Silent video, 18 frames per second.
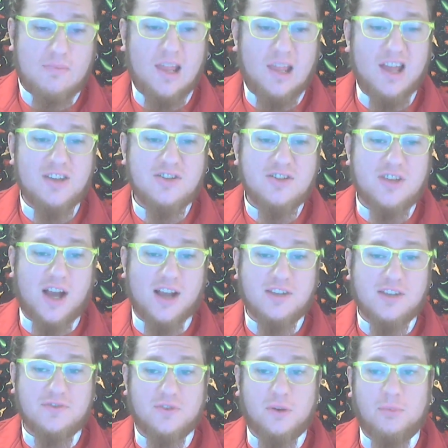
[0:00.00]
a sauce
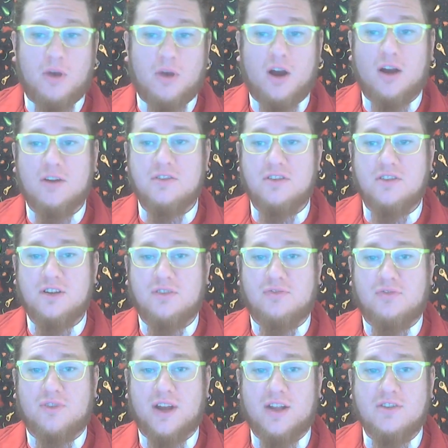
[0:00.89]
from our dear
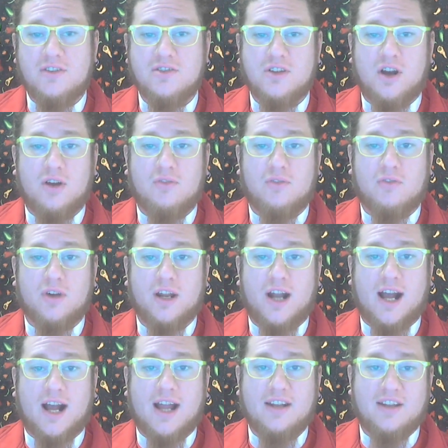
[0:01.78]
friends over at
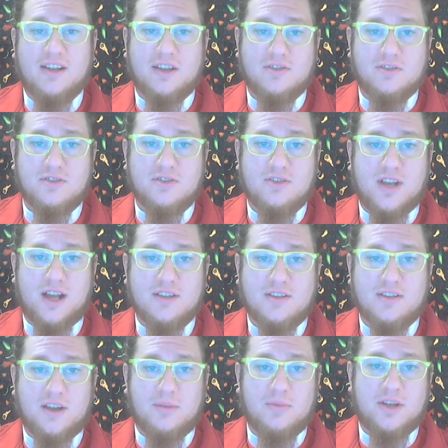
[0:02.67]
High Desert Sauce
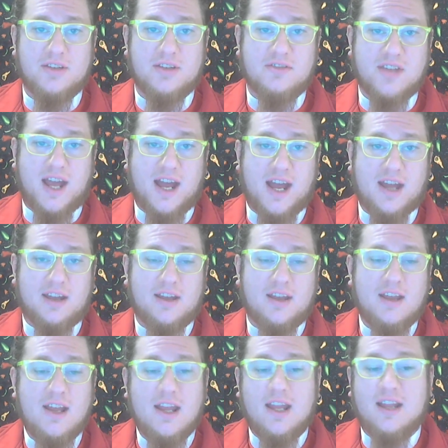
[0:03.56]
Company, Zach.
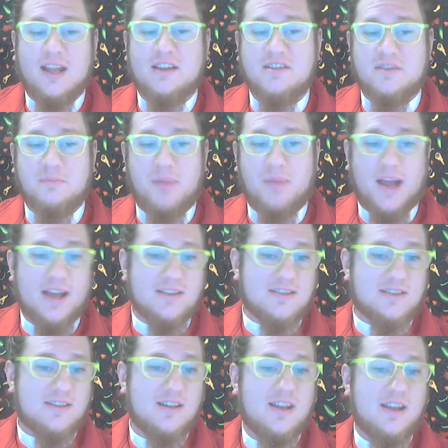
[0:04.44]
He's the
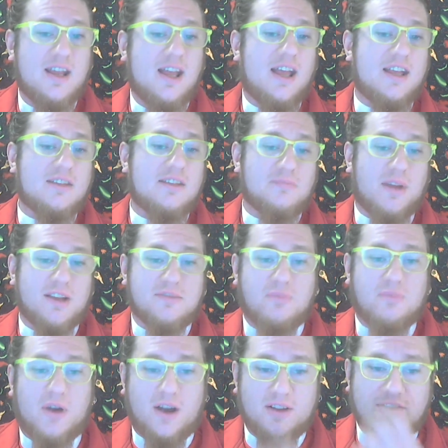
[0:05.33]
best. He's my
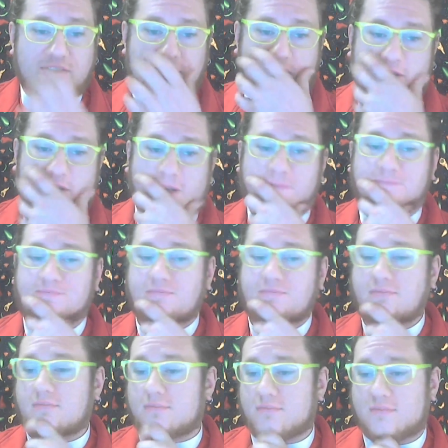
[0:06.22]
sponsor.
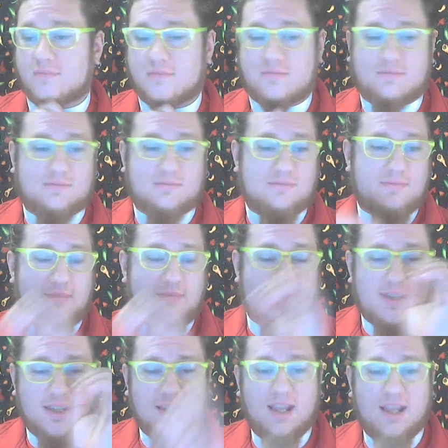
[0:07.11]

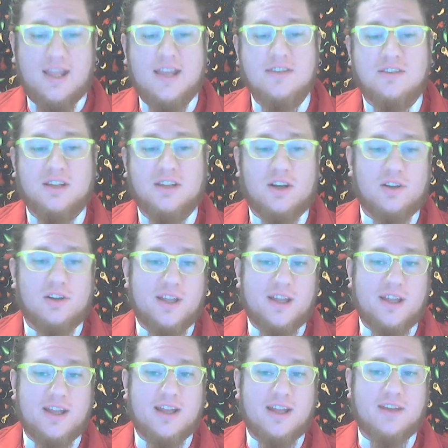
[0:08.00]
He's
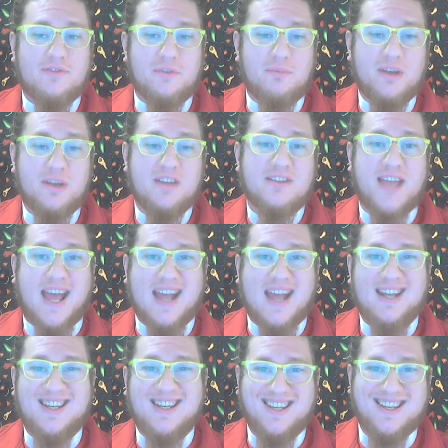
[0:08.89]
literally, if the bees
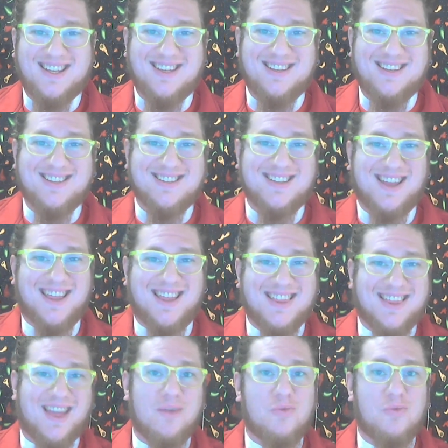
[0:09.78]
had knees,
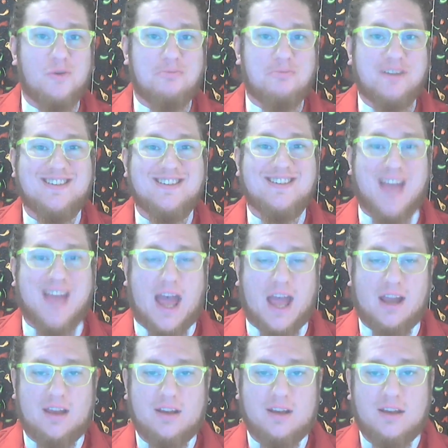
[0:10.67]
they would be
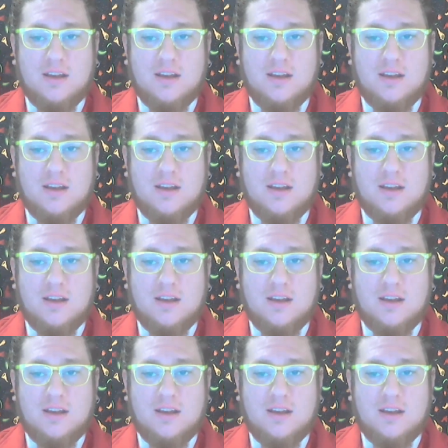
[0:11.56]
Zach.